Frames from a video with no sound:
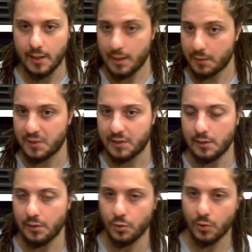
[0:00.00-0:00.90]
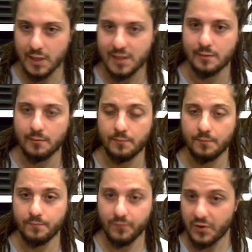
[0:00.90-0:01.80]
let me tell you, it's
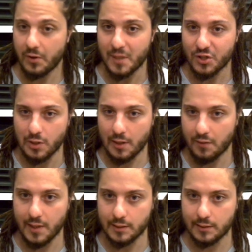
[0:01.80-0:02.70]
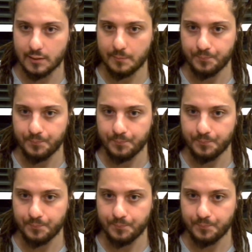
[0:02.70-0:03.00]
very much like that,